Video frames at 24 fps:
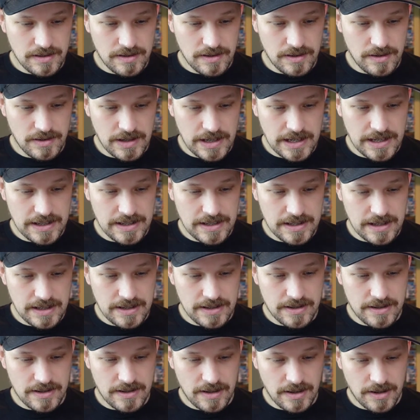United
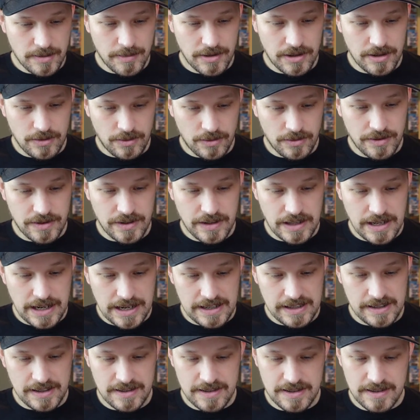States Army Golden
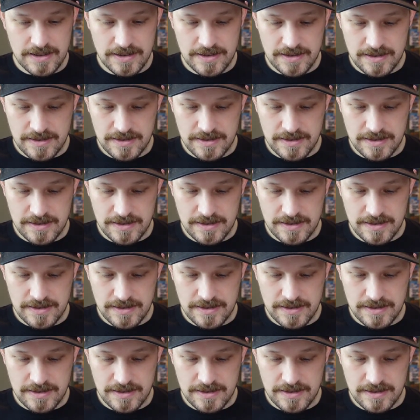Knights.